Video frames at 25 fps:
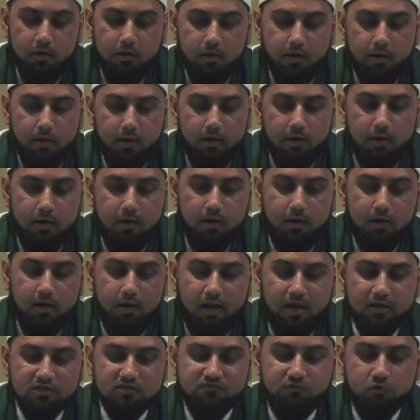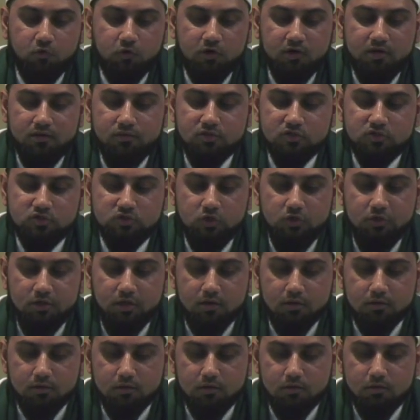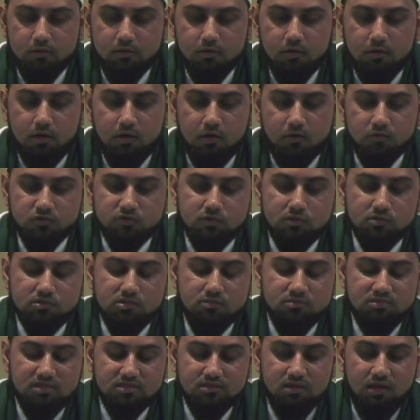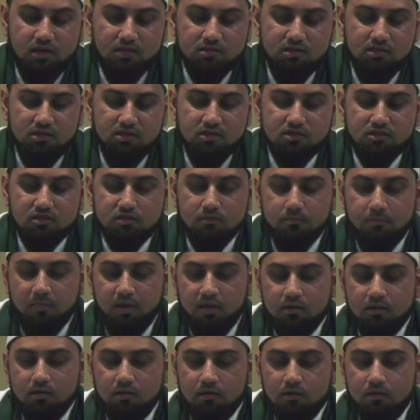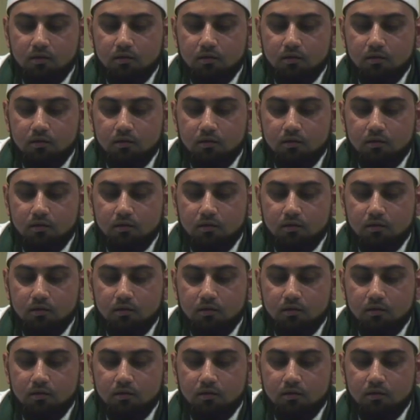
Uh, as for in the Sunnah, uh, Rasulullah says in Hadith, "Man,